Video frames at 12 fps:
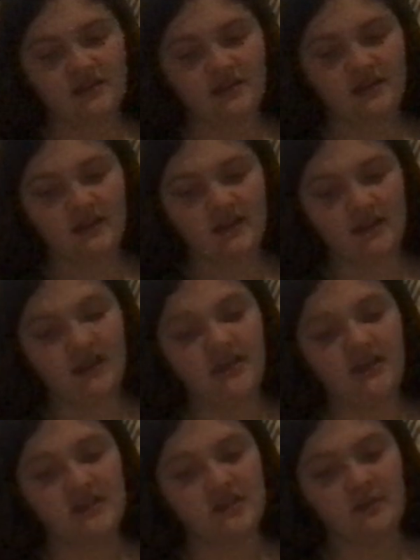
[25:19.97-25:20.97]
And he
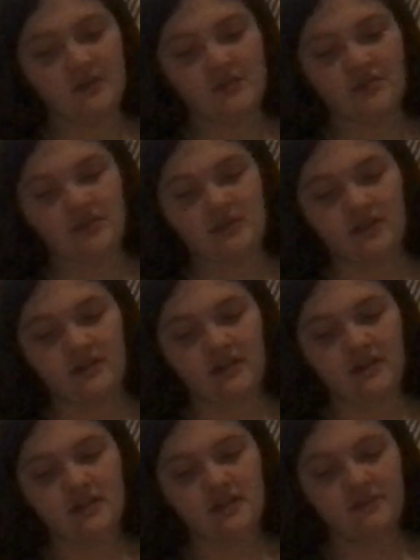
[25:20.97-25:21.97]
did so much for us. Now
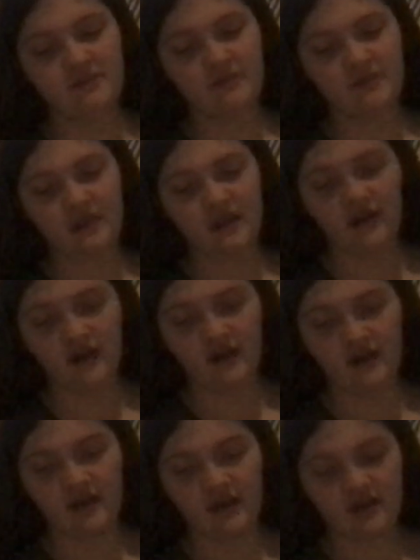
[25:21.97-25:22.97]
let's
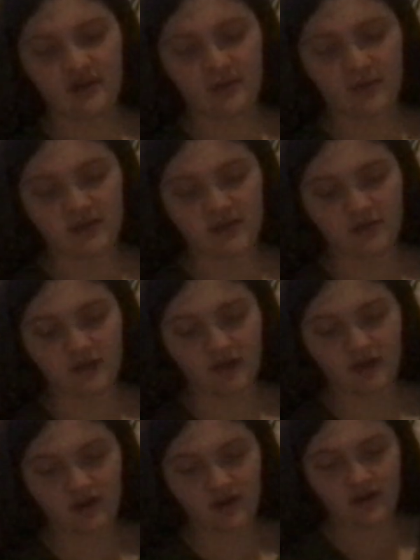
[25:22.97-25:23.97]
get into our blessed in prayer.